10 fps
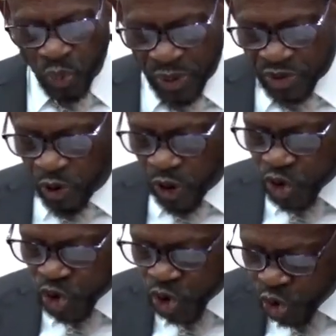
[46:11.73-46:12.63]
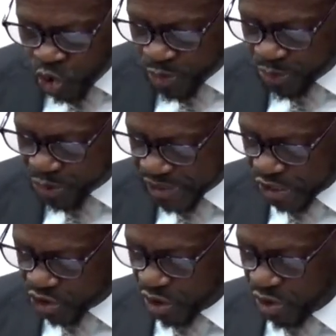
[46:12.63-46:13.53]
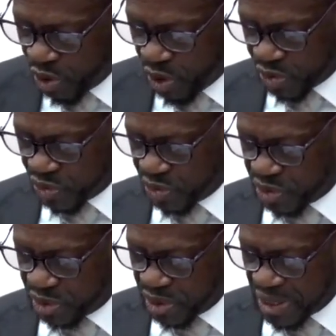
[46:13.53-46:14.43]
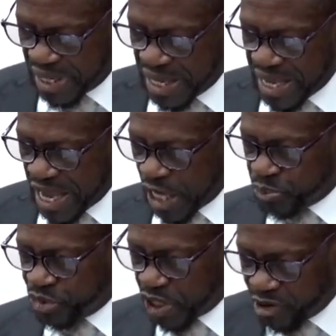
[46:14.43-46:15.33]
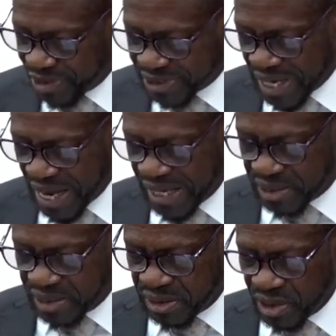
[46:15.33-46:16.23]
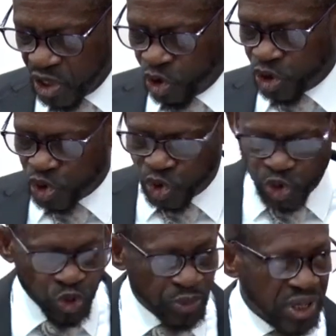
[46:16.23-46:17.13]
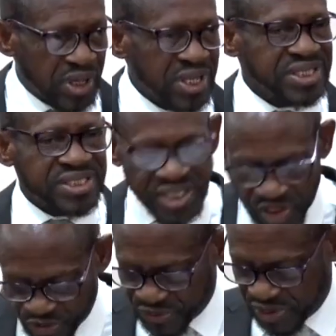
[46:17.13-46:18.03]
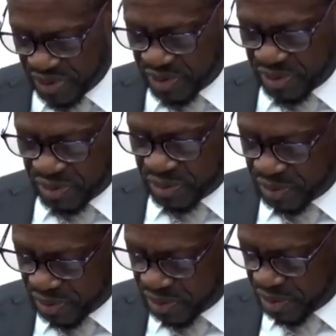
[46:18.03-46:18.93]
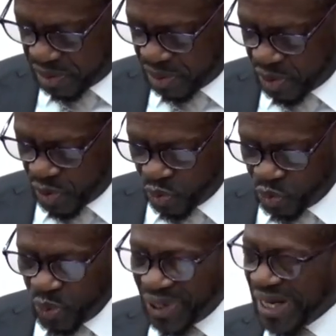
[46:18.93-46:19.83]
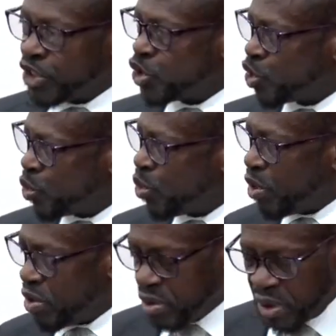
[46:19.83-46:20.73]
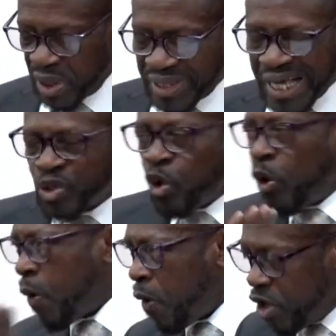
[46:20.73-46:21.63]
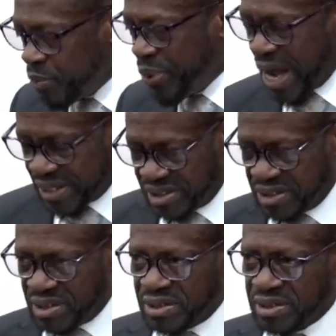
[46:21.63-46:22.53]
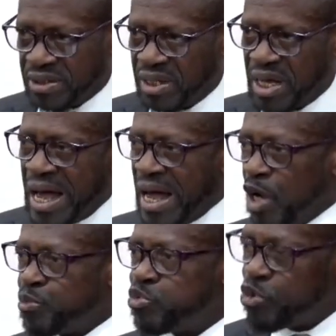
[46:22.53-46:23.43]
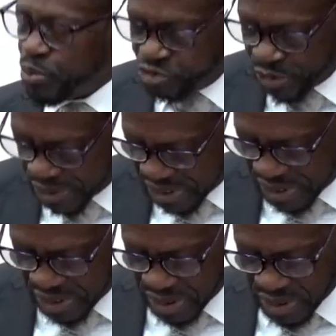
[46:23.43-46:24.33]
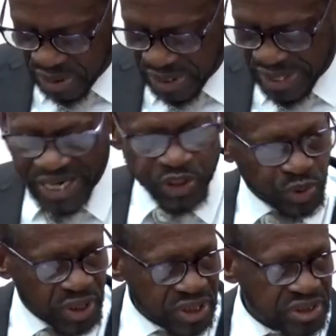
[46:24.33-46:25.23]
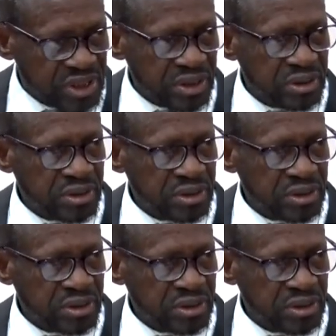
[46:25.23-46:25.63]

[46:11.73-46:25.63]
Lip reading: with consumer protection laws and prioritize consumer safety. We will ensure that all parties are appropriately educated.